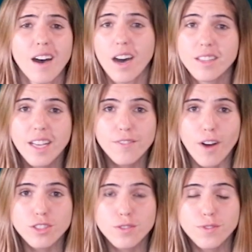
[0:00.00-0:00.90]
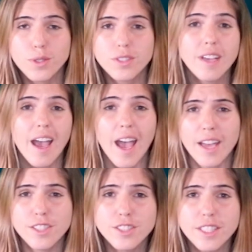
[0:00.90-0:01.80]
Unlike fossil fuels,
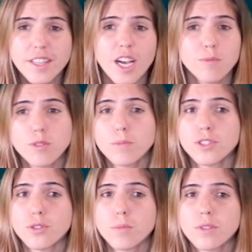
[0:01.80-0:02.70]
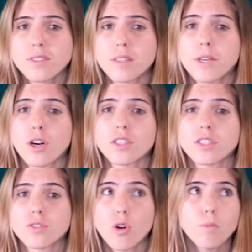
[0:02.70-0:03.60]
energy that comes from renewables can be
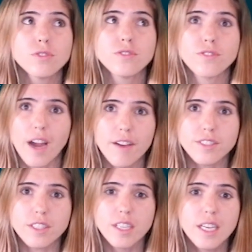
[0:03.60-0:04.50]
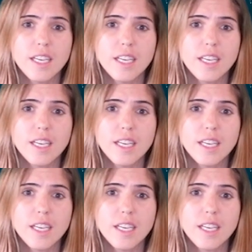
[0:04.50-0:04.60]
harnessed almost forever